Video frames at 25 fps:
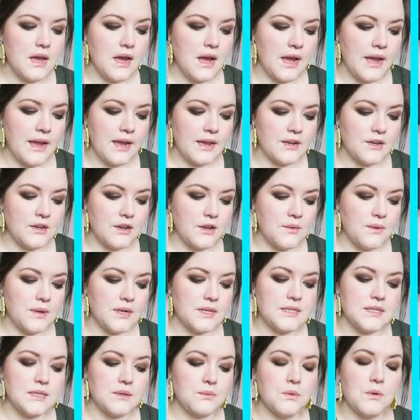I had no
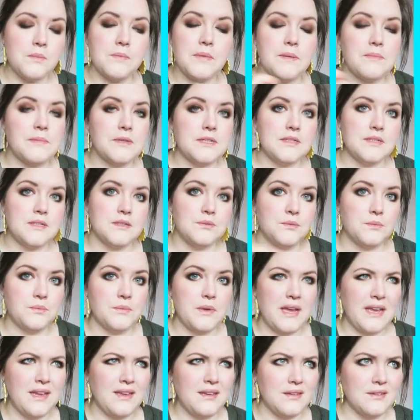idea what my business would
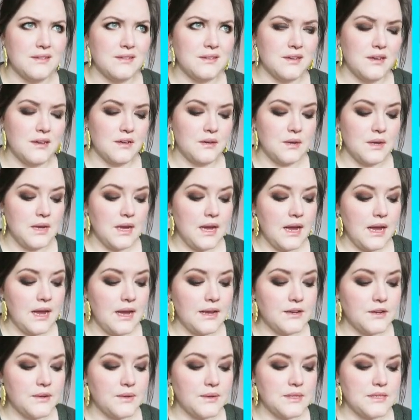be, eight years ago. I
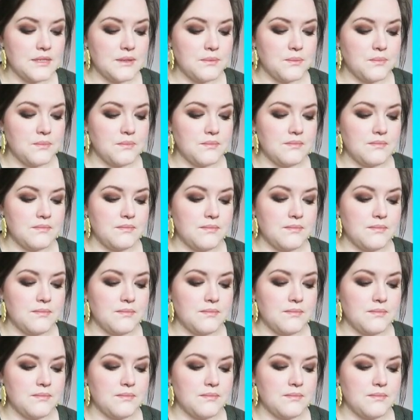had no idea,